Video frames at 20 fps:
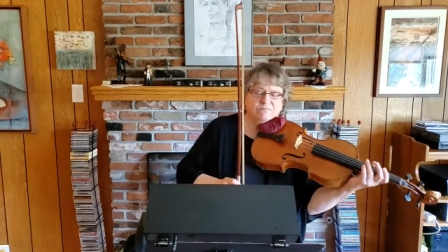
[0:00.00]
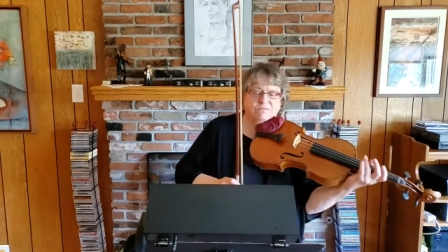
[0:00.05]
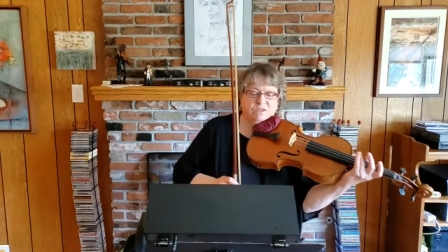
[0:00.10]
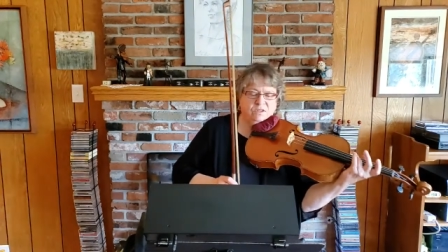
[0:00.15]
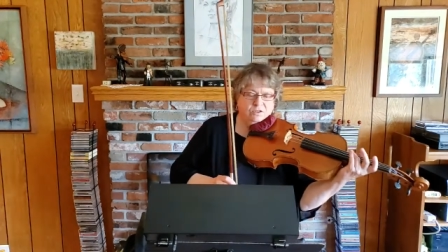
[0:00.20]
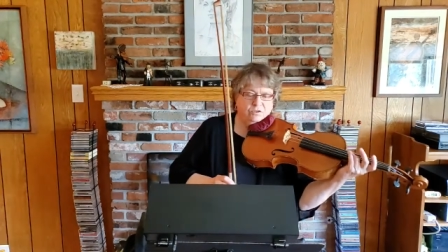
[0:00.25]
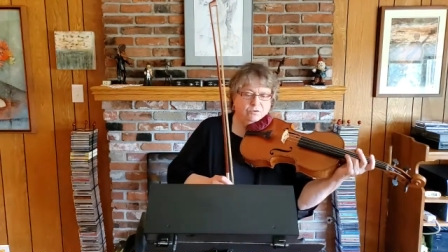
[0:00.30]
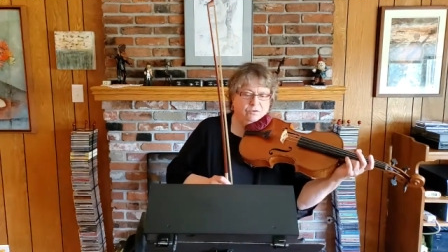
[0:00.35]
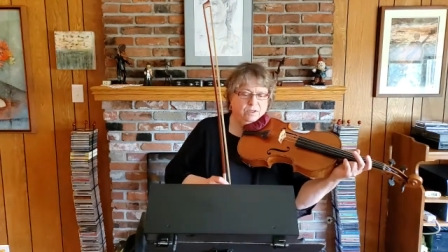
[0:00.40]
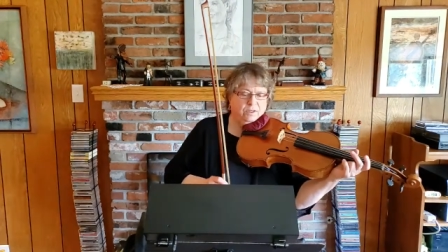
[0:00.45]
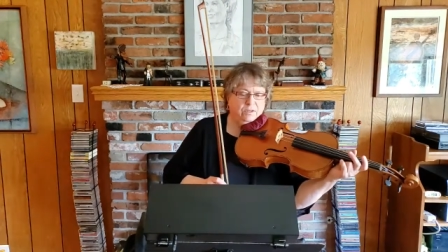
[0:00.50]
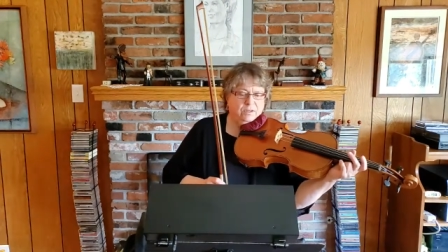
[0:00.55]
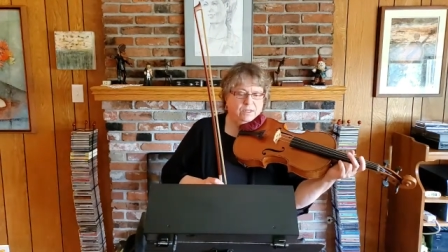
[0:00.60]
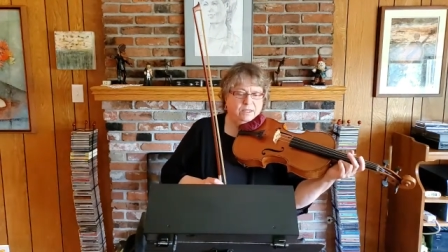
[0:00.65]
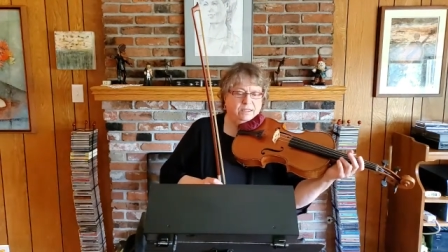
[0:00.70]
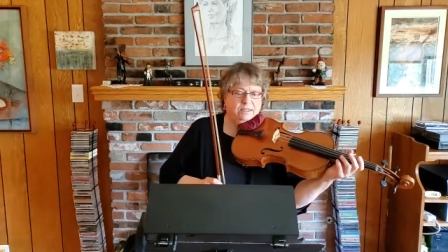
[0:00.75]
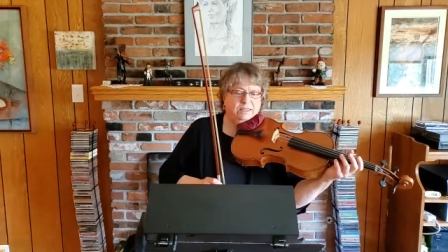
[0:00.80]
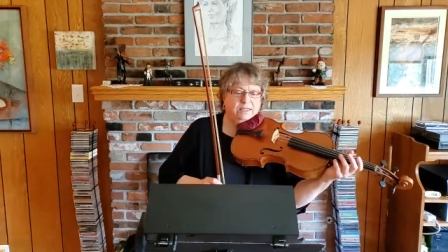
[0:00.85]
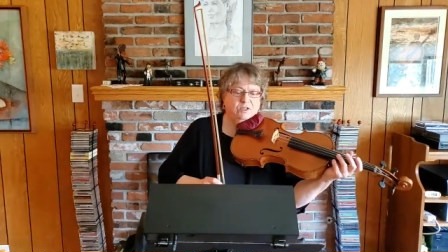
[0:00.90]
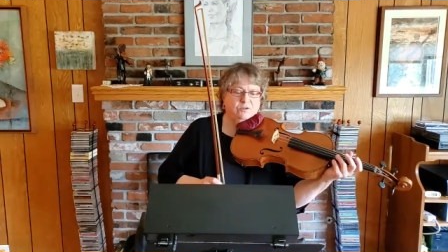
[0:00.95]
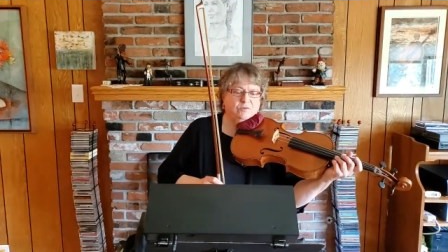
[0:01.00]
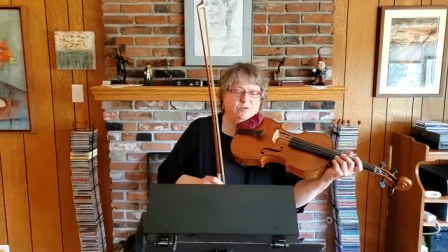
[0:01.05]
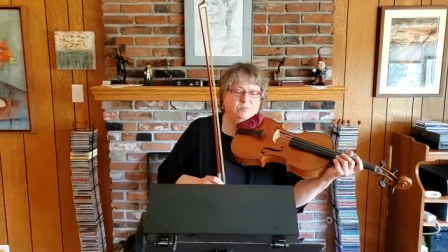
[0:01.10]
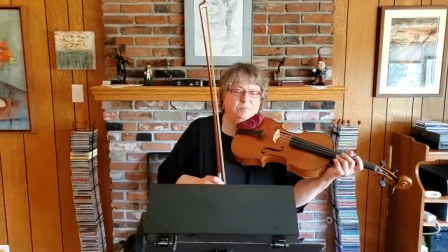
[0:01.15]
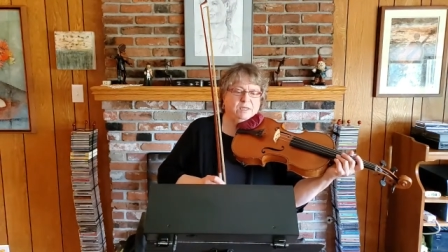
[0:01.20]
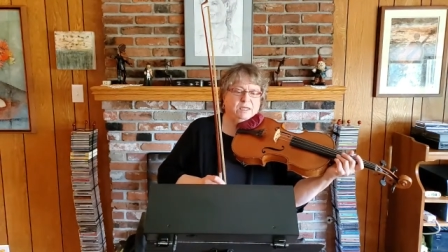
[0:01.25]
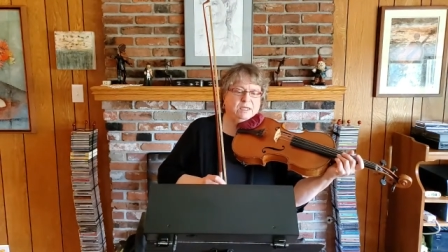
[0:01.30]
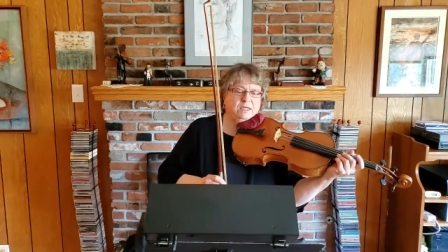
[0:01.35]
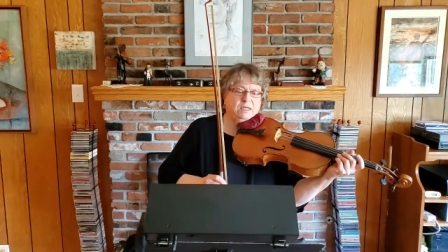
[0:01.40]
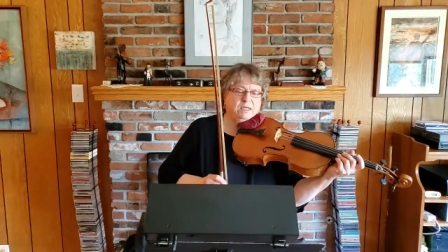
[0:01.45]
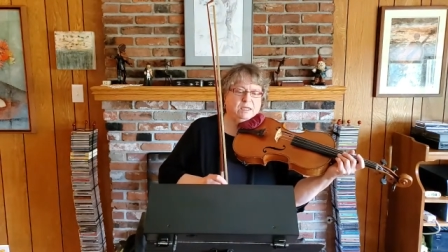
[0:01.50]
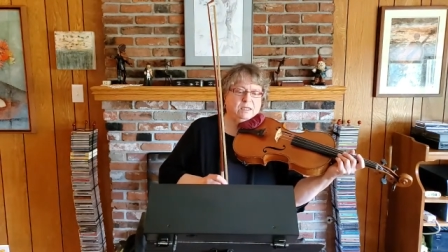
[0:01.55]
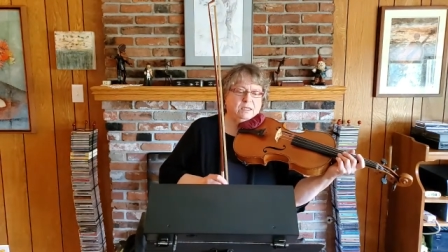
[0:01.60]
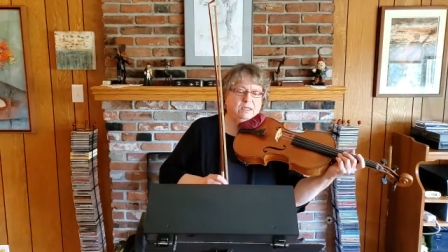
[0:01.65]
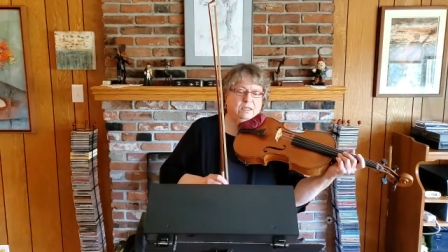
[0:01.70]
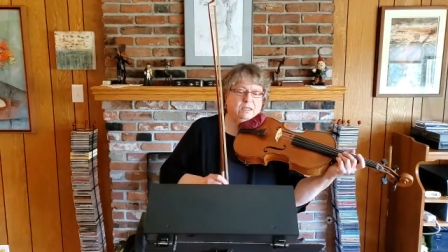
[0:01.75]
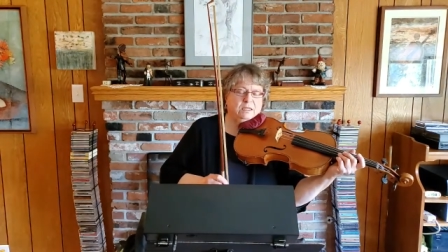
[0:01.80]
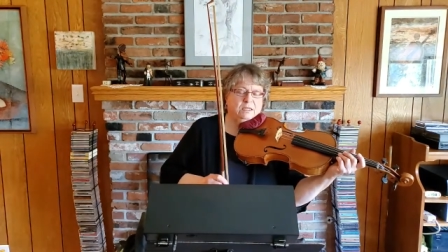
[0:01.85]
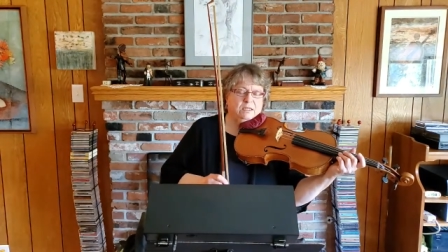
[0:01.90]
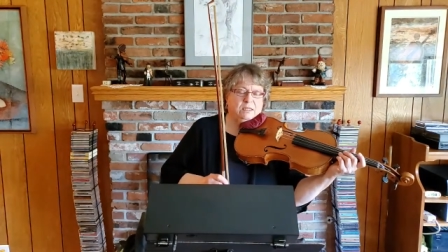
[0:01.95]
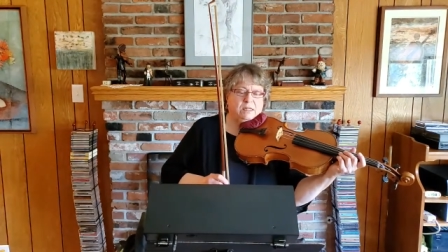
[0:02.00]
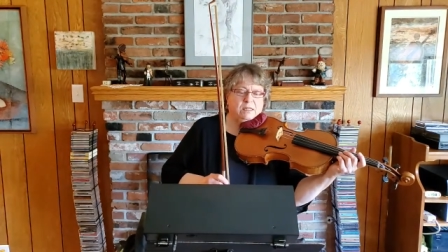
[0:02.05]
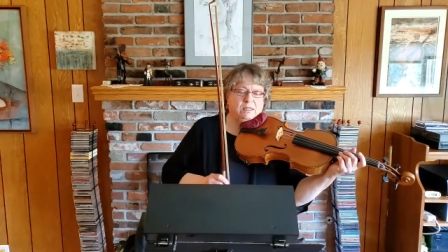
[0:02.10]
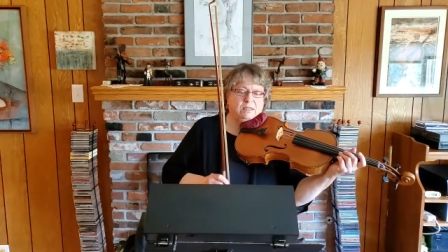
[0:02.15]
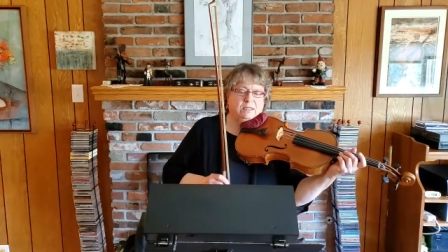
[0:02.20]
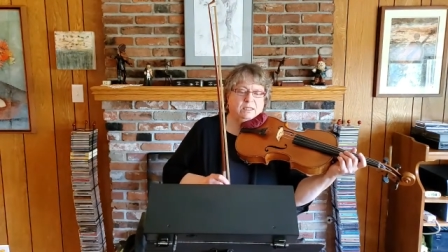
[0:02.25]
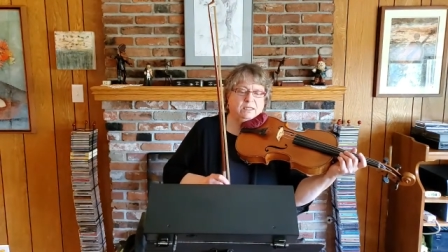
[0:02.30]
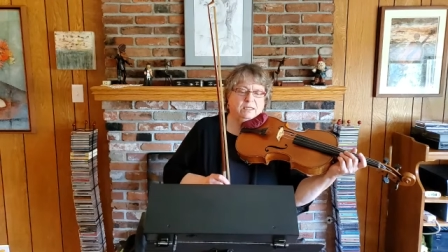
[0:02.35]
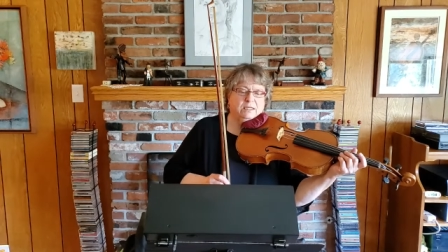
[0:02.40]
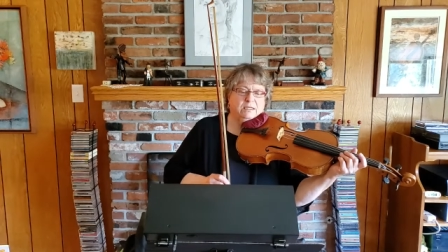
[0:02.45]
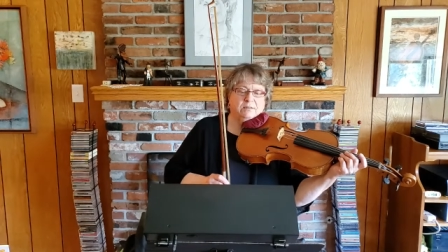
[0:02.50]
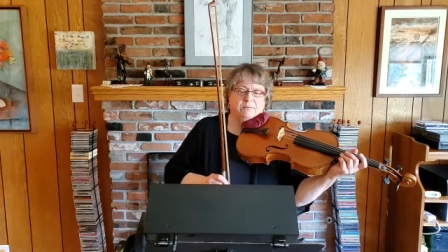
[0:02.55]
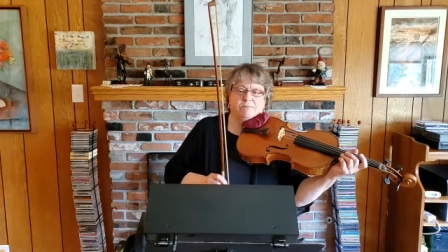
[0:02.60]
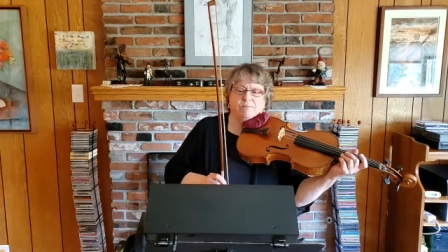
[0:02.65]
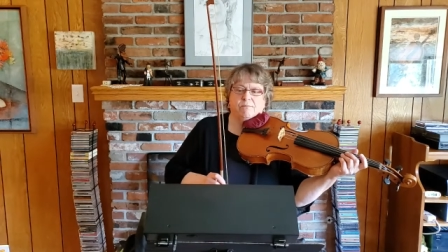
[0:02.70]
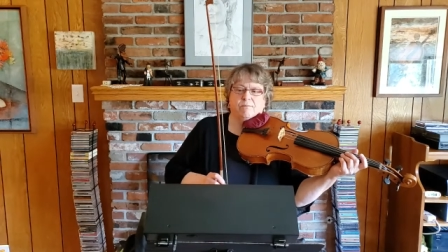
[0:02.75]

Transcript: So this would be the